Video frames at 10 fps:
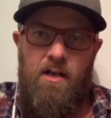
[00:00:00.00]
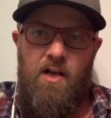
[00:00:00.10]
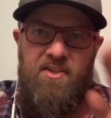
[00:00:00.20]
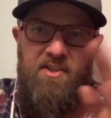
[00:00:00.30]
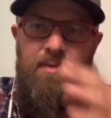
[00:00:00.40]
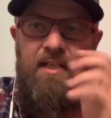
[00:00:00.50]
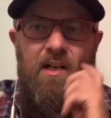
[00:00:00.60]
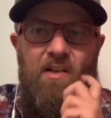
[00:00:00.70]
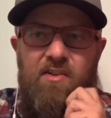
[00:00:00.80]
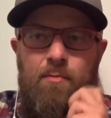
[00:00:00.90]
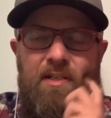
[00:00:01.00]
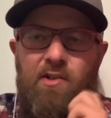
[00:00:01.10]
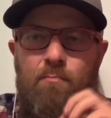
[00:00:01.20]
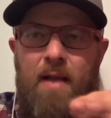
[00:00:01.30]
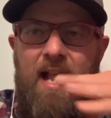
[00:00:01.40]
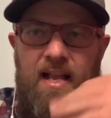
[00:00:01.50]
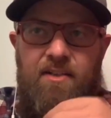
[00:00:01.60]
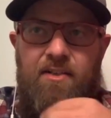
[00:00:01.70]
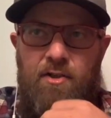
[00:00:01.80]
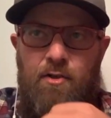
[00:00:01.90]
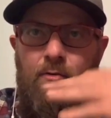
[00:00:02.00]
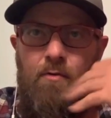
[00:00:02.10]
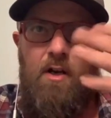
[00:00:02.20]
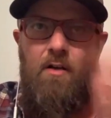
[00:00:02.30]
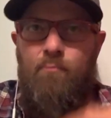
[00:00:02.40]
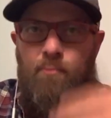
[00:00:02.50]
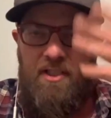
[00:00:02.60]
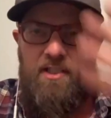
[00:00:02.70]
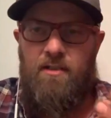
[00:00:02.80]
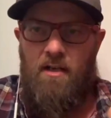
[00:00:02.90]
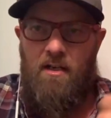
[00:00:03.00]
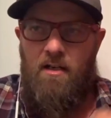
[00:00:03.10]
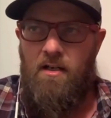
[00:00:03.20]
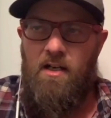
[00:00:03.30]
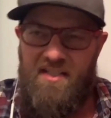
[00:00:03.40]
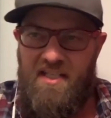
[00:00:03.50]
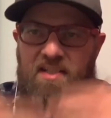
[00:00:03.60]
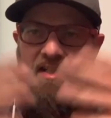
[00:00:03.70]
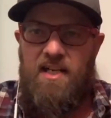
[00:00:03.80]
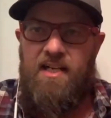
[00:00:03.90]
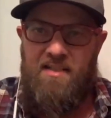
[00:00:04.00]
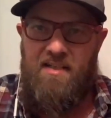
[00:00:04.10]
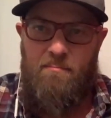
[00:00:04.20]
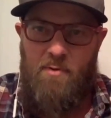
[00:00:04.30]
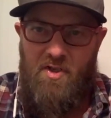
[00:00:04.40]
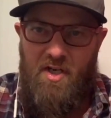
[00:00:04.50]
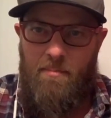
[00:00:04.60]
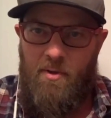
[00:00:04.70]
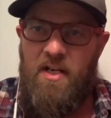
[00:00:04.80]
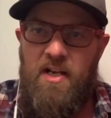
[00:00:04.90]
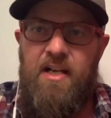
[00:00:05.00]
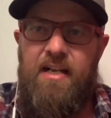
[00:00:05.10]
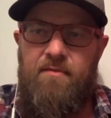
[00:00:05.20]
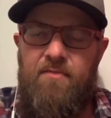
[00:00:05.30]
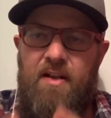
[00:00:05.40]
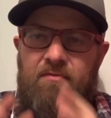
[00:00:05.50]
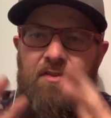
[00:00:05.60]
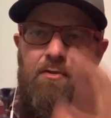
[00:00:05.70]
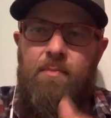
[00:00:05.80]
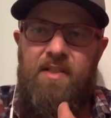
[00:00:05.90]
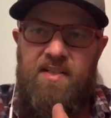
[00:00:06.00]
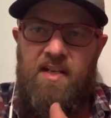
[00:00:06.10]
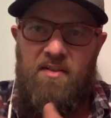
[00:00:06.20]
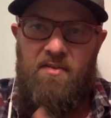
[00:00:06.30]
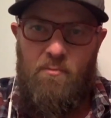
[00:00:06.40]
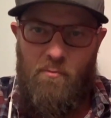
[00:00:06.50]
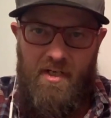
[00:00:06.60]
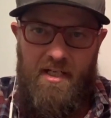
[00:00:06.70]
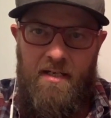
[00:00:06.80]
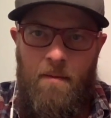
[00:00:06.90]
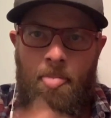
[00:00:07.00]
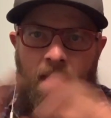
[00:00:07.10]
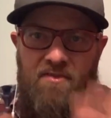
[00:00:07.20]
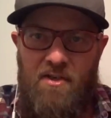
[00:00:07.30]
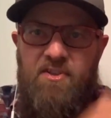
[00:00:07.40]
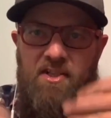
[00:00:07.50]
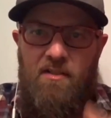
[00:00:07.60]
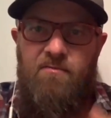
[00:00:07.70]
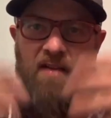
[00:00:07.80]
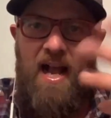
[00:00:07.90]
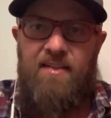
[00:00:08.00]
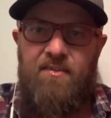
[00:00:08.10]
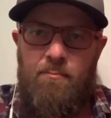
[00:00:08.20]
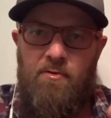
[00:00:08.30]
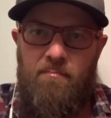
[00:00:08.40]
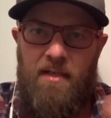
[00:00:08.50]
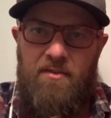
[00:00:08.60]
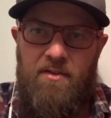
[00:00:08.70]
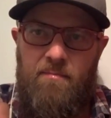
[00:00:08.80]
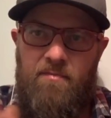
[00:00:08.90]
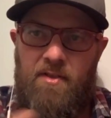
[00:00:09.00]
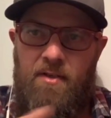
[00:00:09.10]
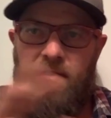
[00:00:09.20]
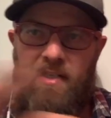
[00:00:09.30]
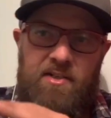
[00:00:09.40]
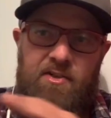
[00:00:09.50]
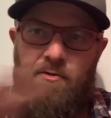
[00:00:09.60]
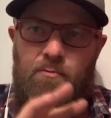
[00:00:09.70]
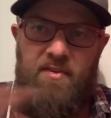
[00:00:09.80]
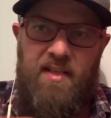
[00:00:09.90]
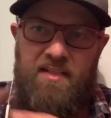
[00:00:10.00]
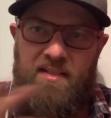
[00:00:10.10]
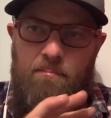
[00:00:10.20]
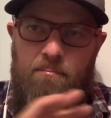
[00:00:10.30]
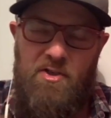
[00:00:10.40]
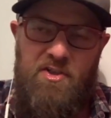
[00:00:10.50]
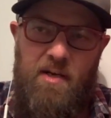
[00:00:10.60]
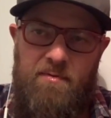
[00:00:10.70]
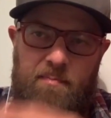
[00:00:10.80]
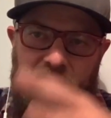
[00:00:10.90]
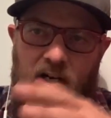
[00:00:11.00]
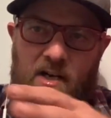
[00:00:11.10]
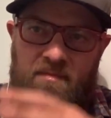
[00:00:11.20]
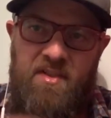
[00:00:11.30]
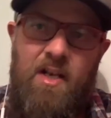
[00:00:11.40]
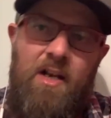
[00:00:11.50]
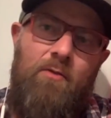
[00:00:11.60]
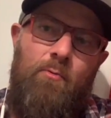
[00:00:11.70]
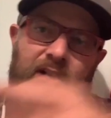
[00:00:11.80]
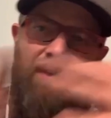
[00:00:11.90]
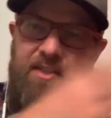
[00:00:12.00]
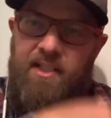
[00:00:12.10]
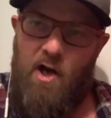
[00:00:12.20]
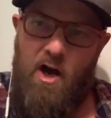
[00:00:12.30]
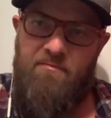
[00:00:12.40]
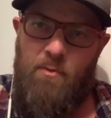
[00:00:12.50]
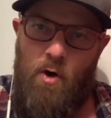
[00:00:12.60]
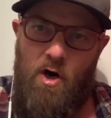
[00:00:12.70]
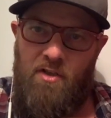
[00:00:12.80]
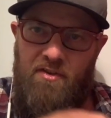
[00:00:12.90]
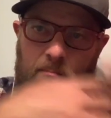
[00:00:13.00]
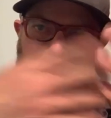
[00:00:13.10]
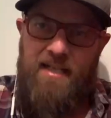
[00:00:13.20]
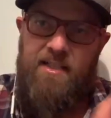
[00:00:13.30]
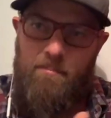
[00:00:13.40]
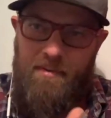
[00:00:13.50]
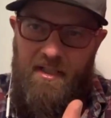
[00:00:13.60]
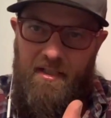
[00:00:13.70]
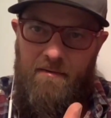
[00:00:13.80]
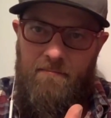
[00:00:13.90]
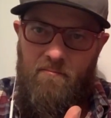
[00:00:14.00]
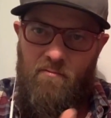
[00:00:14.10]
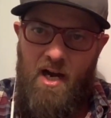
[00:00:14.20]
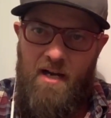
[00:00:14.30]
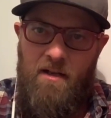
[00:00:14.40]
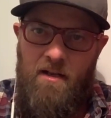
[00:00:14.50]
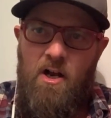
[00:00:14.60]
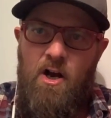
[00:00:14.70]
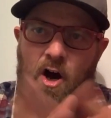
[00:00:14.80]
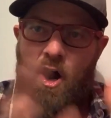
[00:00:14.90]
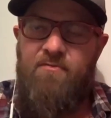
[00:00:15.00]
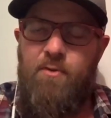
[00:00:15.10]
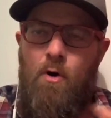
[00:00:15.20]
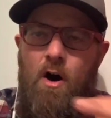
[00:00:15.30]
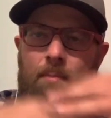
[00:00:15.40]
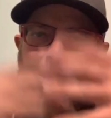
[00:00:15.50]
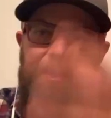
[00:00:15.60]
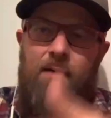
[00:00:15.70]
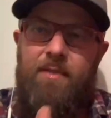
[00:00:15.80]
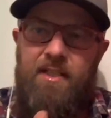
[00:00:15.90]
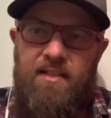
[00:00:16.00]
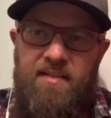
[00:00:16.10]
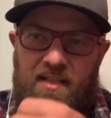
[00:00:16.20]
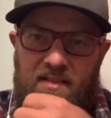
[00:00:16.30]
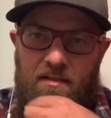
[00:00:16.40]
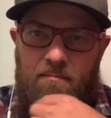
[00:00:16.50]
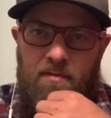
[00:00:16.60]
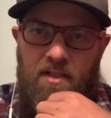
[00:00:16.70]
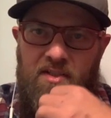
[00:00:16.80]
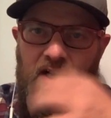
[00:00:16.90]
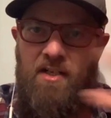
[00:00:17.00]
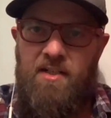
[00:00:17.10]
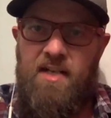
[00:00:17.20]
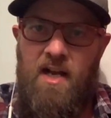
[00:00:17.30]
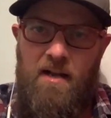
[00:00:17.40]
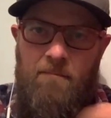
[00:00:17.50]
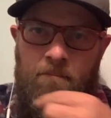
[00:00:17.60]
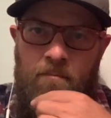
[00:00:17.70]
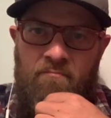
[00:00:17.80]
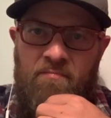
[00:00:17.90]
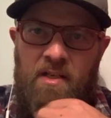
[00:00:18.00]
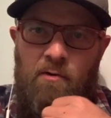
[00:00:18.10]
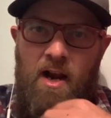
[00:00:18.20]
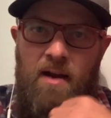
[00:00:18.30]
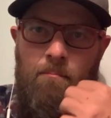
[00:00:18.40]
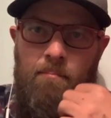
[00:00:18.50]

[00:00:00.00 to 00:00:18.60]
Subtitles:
Assuming you're really a decent handstand push-upper, even if you have to do them in sets of 3, there's still a fast movement. The issue with handstand push-ups becomes when you have to get off the wall and then back up again, right? Off the wall, back up again takes a ton of time, right?